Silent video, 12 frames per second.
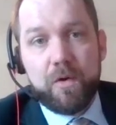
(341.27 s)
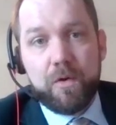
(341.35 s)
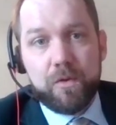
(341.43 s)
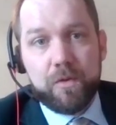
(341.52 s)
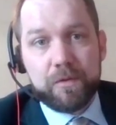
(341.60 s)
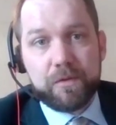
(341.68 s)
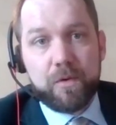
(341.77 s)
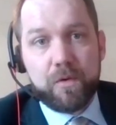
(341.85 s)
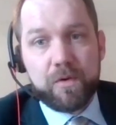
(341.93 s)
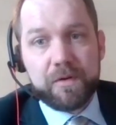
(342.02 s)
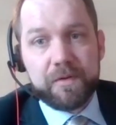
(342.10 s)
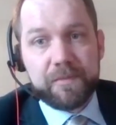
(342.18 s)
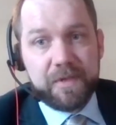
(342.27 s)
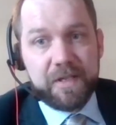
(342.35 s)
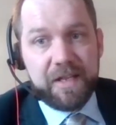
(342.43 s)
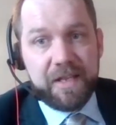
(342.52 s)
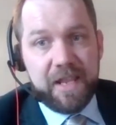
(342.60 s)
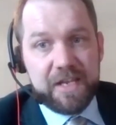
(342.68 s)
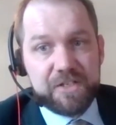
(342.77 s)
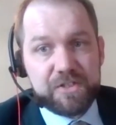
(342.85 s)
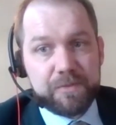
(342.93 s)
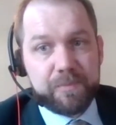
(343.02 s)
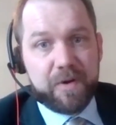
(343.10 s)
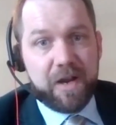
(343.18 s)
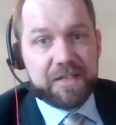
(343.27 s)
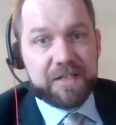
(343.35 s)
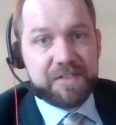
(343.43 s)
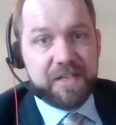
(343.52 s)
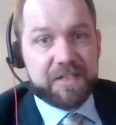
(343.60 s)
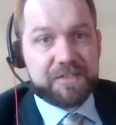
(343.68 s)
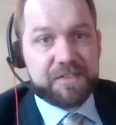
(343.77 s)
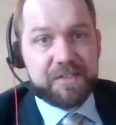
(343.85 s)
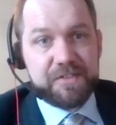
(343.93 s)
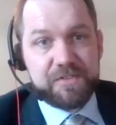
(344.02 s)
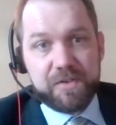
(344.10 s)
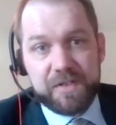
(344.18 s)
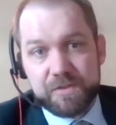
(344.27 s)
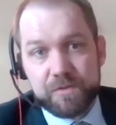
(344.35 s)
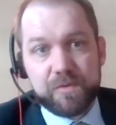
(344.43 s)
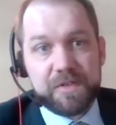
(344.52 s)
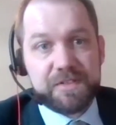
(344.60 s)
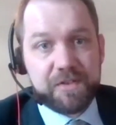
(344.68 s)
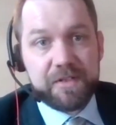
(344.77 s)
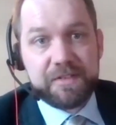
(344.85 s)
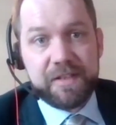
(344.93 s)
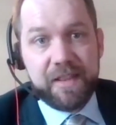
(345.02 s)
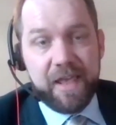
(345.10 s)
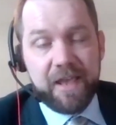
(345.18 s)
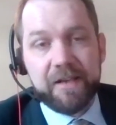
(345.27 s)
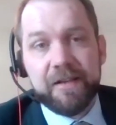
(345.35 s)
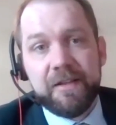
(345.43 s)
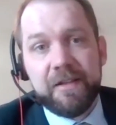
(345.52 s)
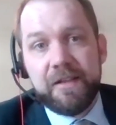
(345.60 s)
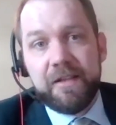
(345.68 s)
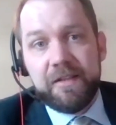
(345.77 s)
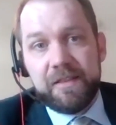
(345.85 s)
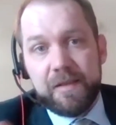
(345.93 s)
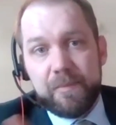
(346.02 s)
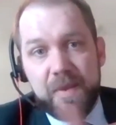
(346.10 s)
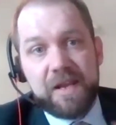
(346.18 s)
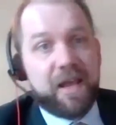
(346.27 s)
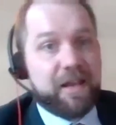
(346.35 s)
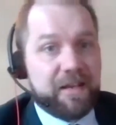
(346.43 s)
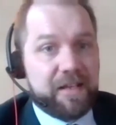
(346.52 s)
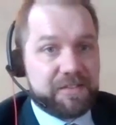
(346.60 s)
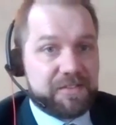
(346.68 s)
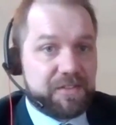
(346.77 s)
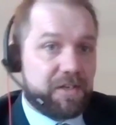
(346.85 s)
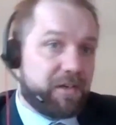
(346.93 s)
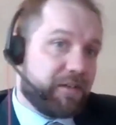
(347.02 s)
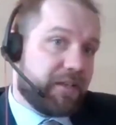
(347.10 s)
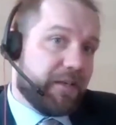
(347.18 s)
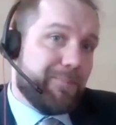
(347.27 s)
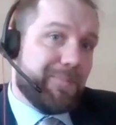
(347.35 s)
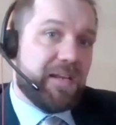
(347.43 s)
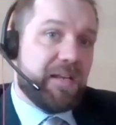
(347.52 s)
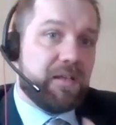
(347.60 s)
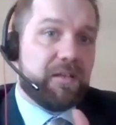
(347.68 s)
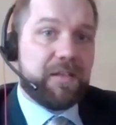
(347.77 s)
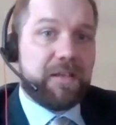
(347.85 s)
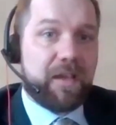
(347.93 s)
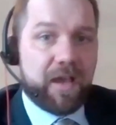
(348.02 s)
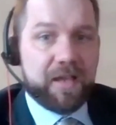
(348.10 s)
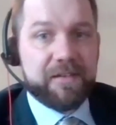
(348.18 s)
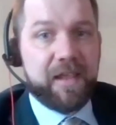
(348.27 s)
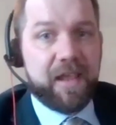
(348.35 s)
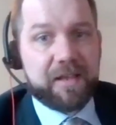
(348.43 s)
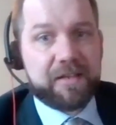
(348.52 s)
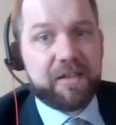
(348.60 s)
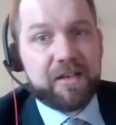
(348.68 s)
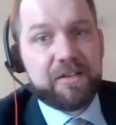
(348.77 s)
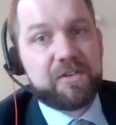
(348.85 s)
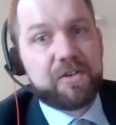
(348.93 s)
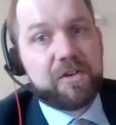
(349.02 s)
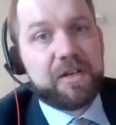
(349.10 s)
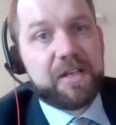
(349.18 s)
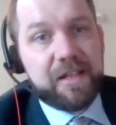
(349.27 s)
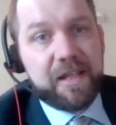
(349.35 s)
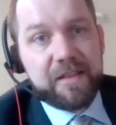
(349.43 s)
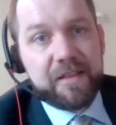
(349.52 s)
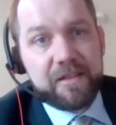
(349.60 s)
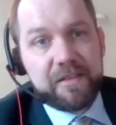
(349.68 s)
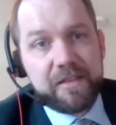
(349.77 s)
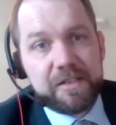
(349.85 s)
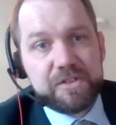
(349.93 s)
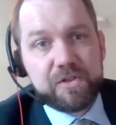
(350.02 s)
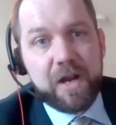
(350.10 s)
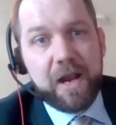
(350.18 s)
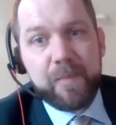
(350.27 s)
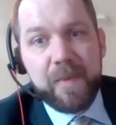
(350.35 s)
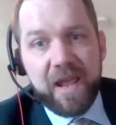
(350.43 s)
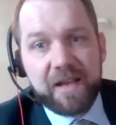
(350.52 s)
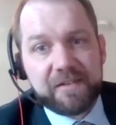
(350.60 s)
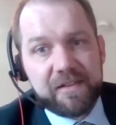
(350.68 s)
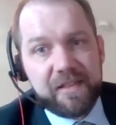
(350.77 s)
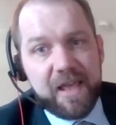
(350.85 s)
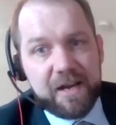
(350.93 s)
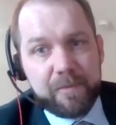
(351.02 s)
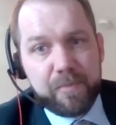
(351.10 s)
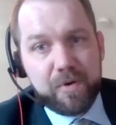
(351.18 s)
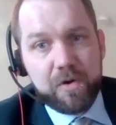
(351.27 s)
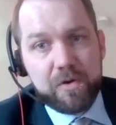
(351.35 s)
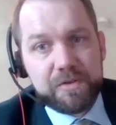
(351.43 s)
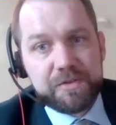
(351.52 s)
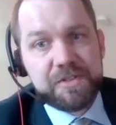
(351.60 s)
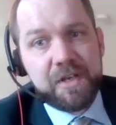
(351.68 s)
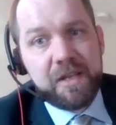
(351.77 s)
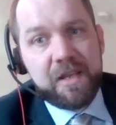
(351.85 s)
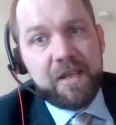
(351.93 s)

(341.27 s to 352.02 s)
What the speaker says: whole court litigation process. And so as a result of that, they may not necessarily immediately contact an attorney. And the drawback to that approach